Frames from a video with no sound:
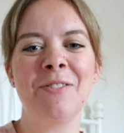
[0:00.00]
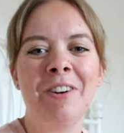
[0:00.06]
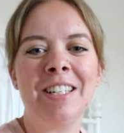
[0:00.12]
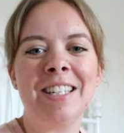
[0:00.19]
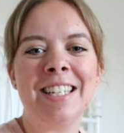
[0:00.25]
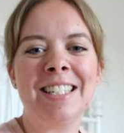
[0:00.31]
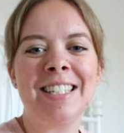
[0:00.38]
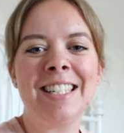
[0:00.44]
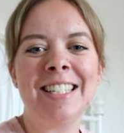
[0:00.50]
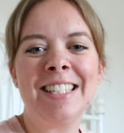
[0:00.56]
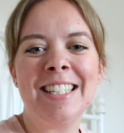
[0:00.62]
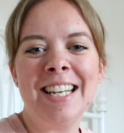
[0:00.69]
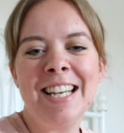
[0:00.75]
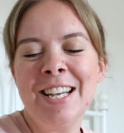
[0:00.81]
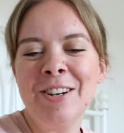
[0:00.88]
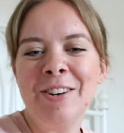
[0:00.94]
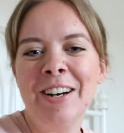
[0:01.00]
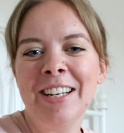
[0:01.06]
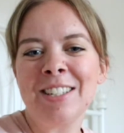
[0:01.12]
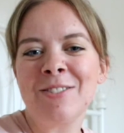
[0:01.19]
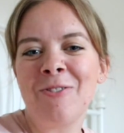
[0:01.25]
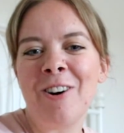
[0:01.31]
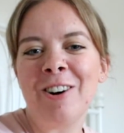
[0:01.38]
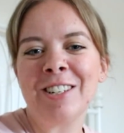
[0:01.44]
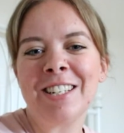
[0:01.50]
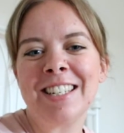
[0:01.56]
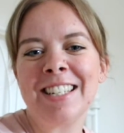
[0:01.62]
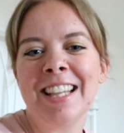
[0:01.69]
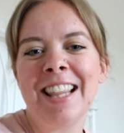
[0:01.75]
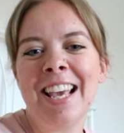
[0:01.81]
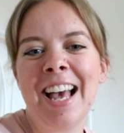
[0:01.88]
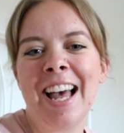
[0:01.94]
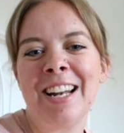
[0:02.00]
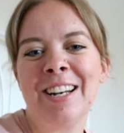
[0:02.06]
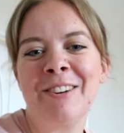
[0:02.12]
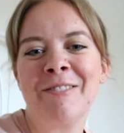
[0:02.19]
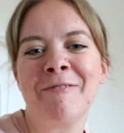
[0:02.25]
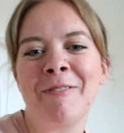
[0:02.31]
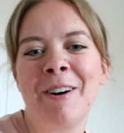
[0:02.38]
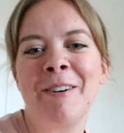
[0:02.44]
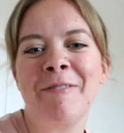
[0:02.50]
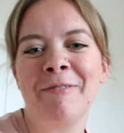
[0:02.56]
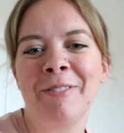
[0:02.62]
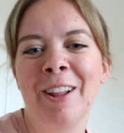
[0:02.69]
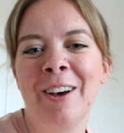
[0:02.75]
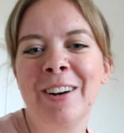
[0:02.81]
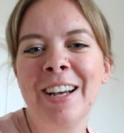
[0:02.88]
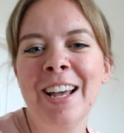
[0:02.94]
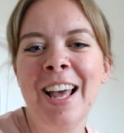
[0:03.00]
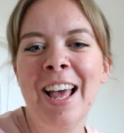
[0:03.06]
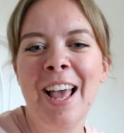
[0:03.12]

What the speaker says: which is to see who has watched to the end of my vlog.